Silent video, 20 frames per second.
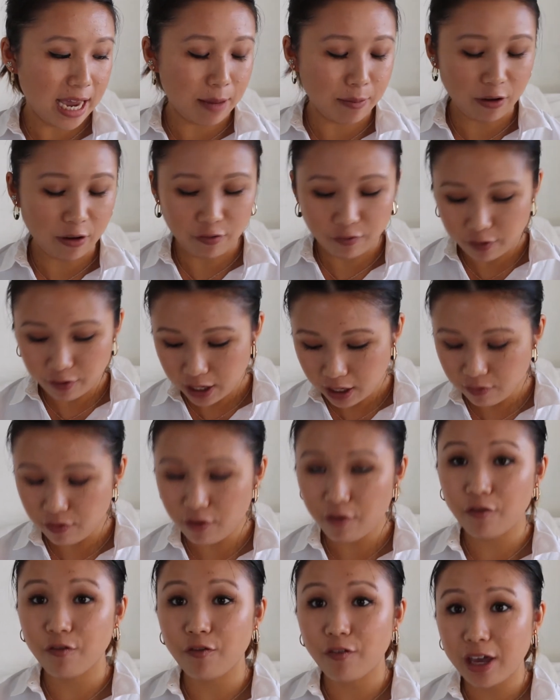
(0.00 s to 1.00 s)
and my
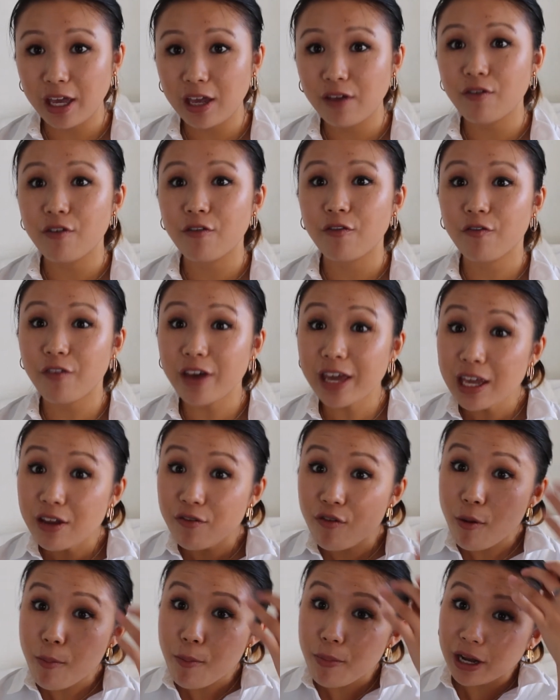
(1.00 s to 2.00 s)

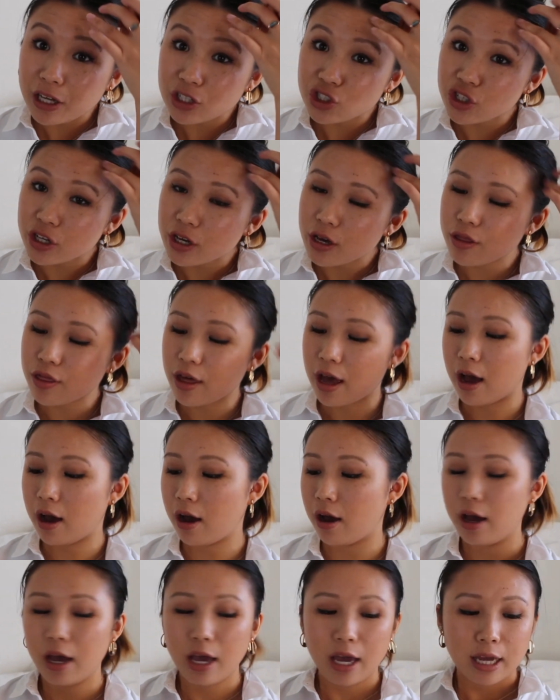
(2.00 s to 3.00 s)
favourite blushes
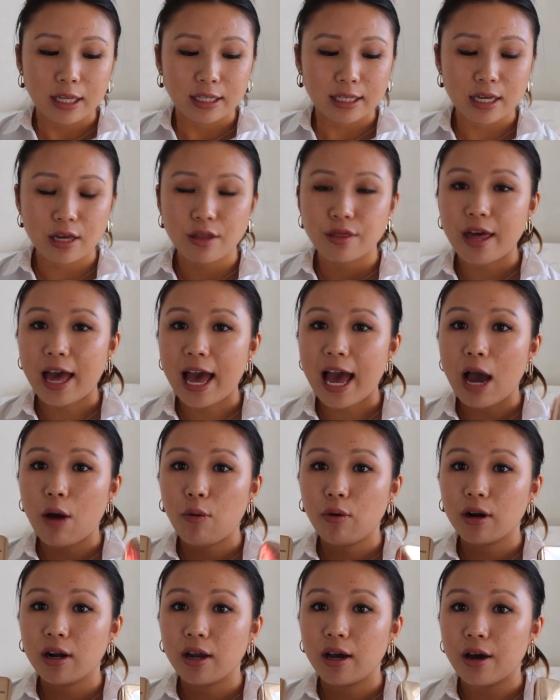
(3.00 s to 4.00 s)
are these
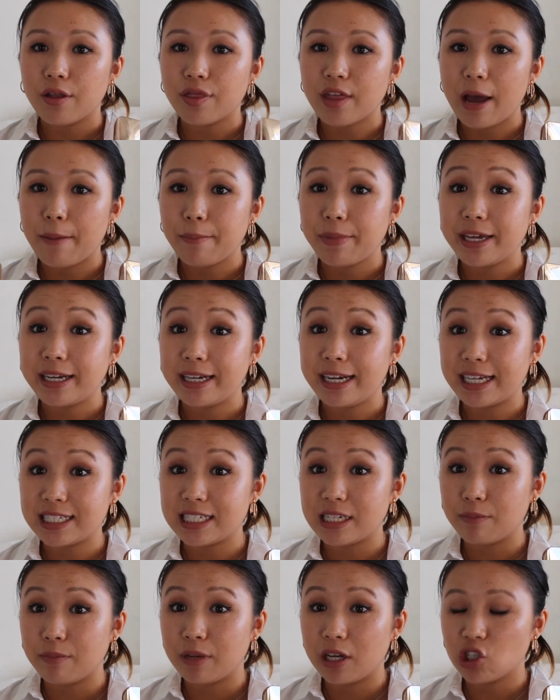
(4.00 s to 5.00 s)
Hourglass Ambient
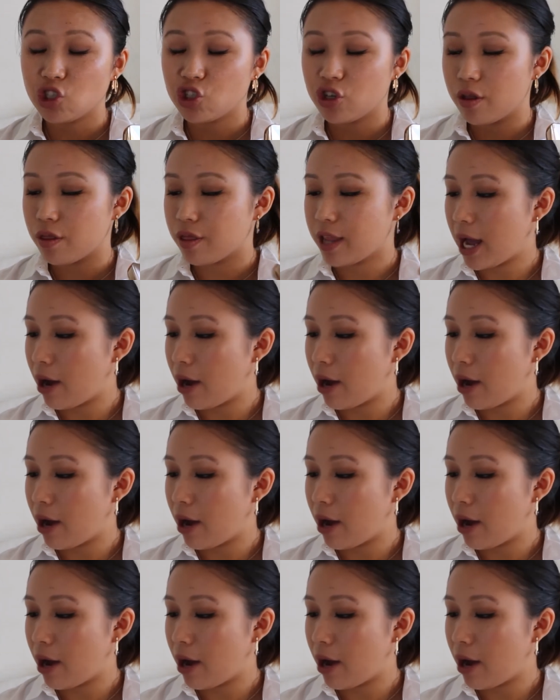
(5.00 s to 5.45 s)
Lighting blushes.